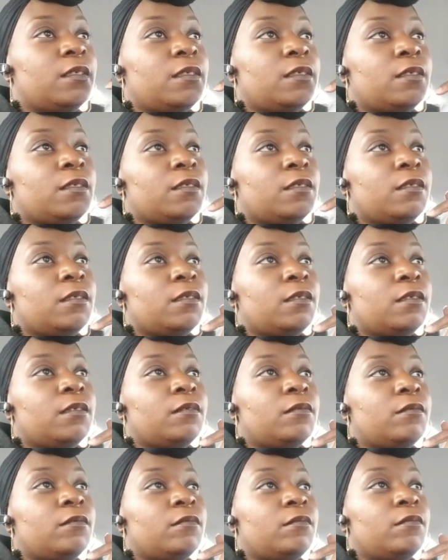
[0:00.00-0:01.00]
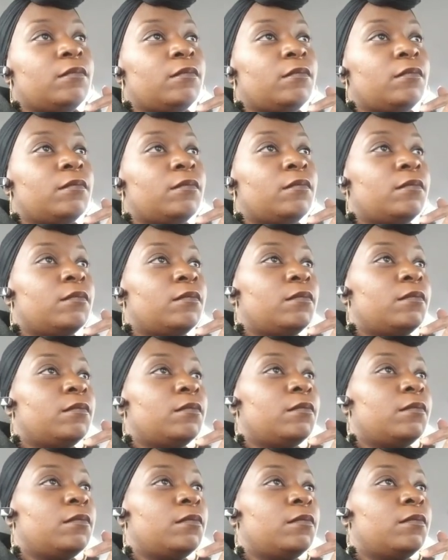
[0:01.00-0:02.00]

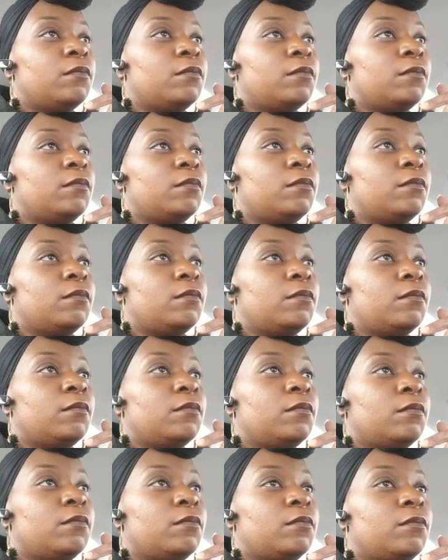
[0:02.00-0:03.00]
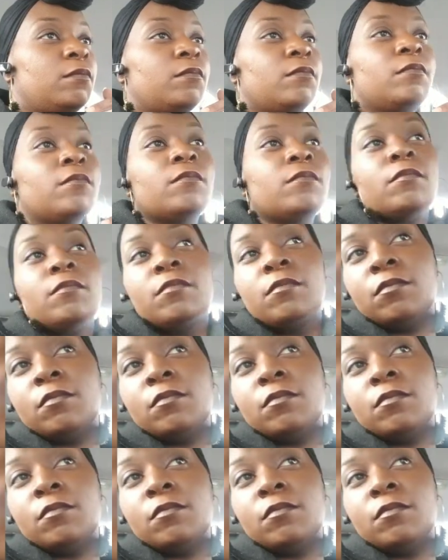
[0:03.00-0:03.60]
Nothing is said.